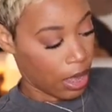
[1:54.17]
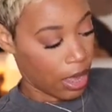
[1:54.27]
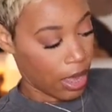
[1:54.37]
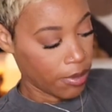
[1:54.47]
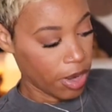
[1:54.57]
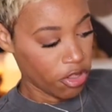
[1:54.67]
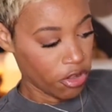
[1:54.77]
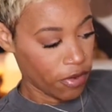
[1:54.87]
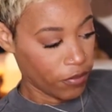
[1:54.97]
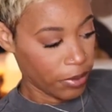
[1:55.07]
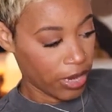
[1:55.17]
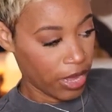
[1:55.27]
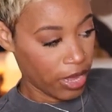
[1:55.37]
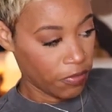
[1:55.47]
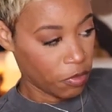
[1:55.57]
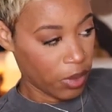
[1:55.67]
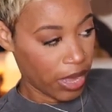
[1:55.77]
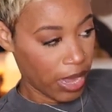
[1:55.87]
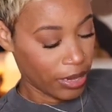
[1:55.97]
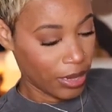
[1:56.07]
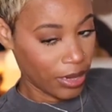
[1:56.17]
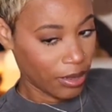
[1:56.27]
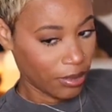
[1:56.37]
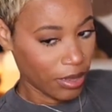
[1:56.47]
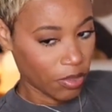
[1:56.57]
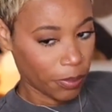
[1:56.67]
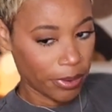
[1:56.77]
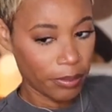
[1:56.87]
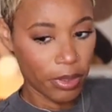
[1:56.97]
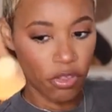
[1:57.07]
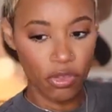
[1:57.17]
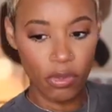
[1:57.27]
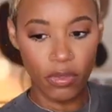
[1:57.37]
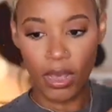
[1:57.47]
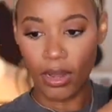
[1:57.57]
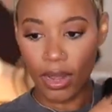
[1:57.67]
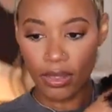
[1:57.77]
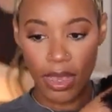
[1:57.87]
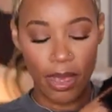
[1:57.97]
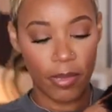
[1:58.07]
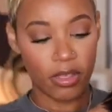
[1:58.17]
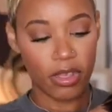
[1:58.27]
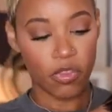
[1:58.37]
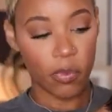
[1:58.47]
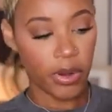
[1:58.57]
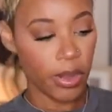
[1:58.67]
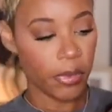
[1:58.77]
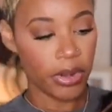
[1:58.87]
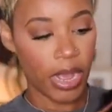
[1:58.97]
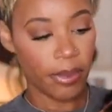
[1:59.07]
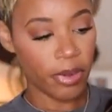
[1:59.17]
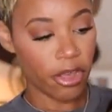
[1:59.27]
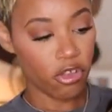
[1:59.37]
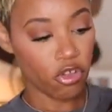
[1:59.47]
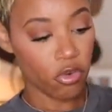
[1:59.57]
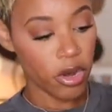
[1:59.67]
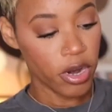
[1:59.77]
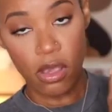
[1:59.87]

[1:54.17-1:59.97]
I'm not sure if I'm gonna have to add any tint spray, because usually I like to add my tint spray, but I'm not sure.